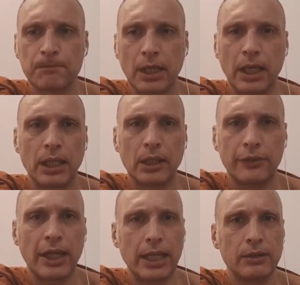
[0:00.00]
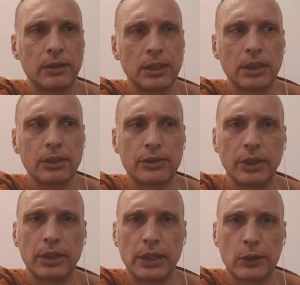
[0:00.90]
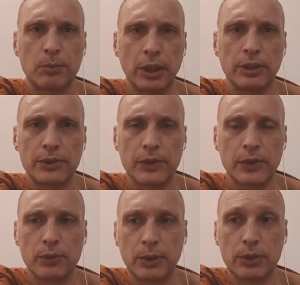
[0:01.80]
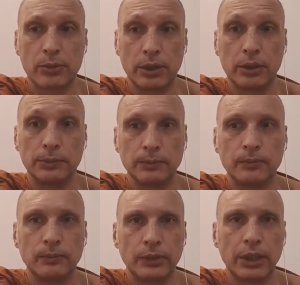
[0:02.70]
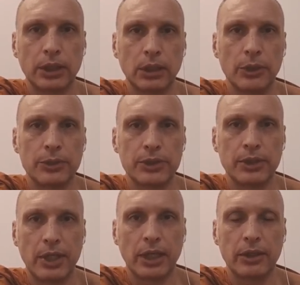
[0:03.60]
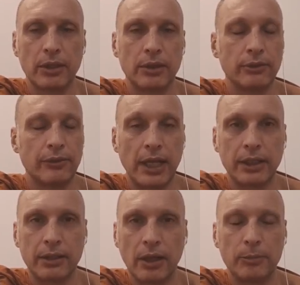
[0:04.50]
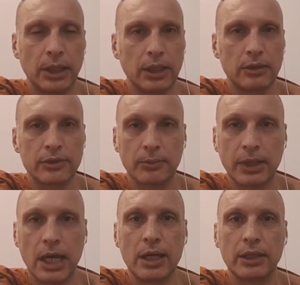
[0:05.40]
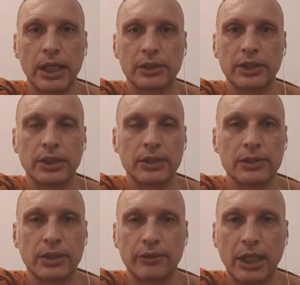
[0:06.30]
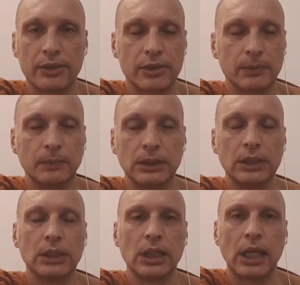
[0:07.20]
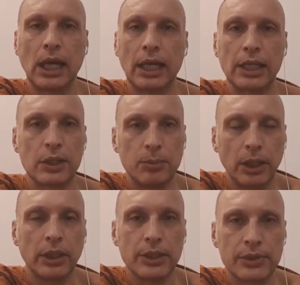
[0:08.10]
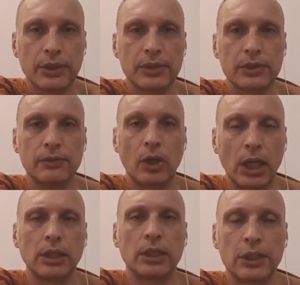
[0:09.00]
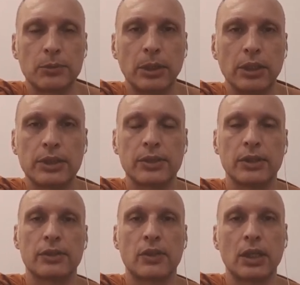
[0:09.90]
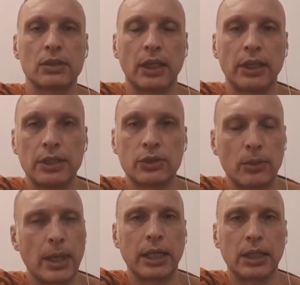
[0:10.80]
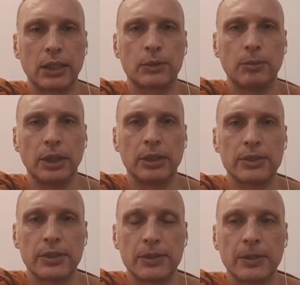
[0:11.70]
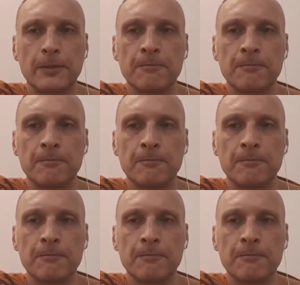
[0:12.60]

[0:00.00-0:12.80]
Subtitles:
and I've had certain experiences which were very close to death, I've been in some car accidents, I've had some experiences, violent experiences, things like this, traumatic experiences,